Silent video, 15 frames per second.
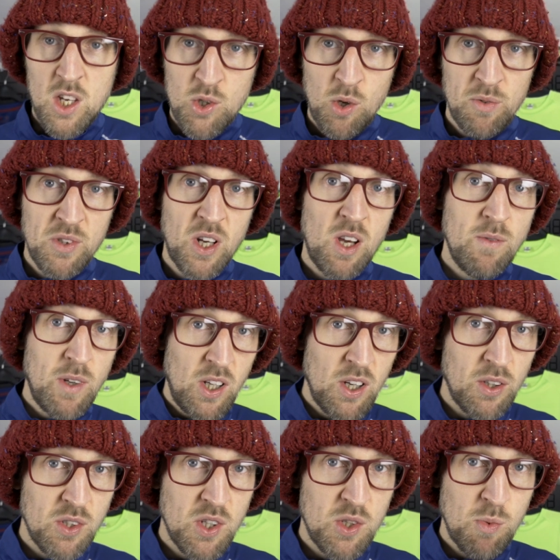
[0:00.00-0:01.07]
It's often
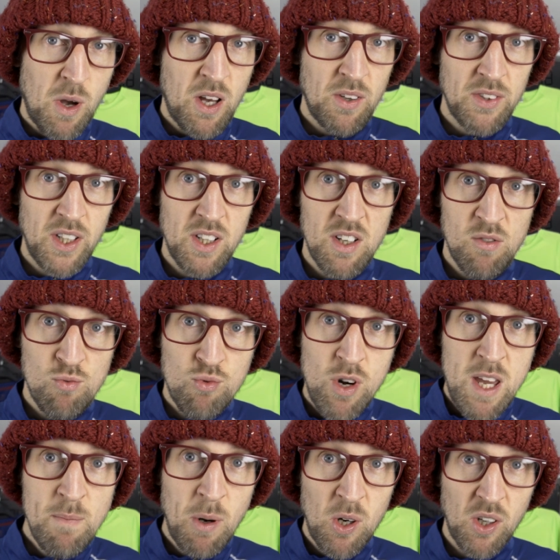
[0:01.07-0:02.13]
overlooked as well that
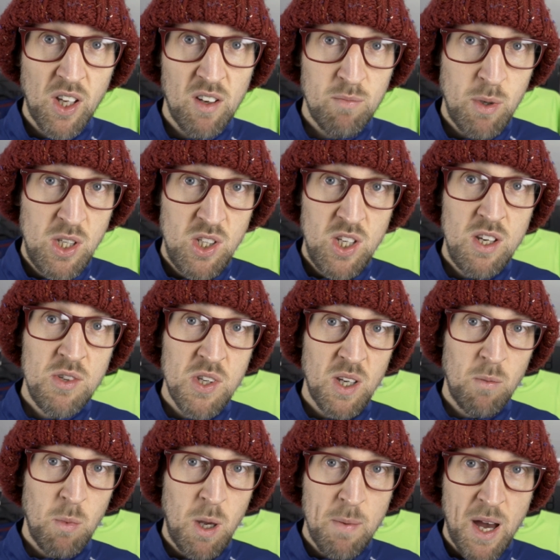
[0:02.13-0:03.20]
Reebok have been
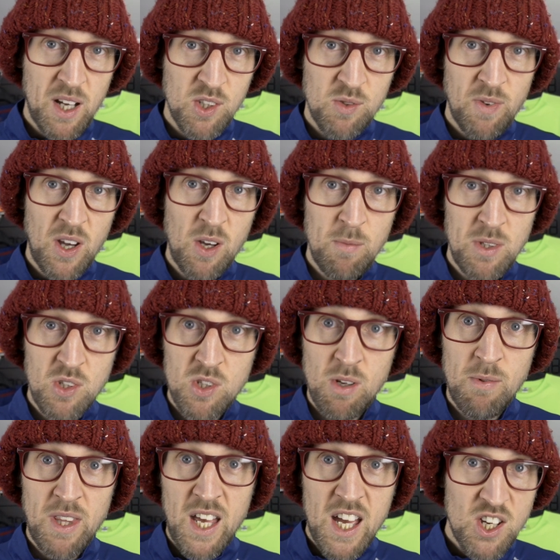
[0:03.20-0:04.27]
using Pibax foam in
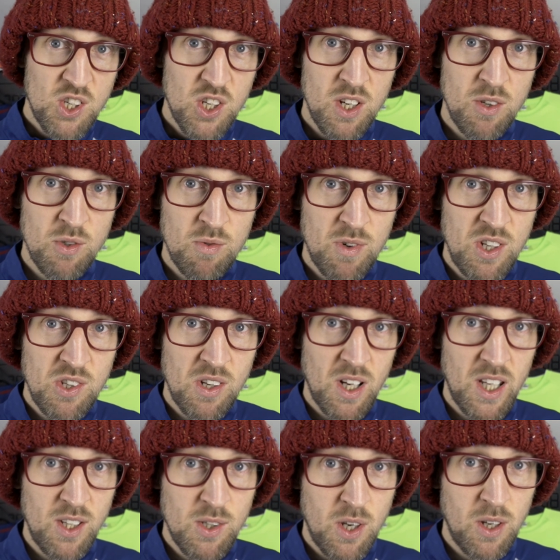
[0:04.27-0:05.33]
some of their shoes
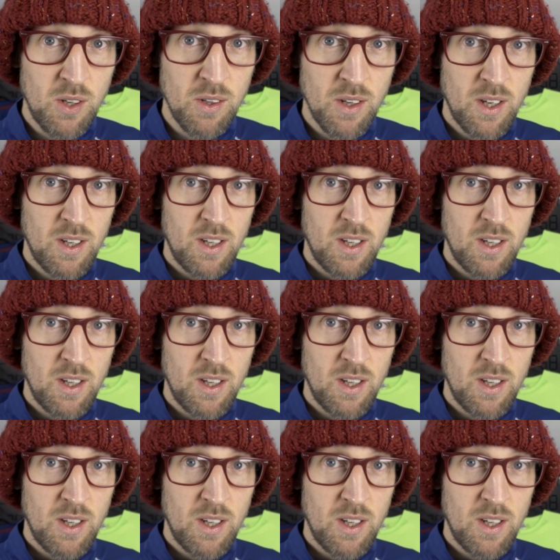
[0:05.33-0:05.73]
recently too.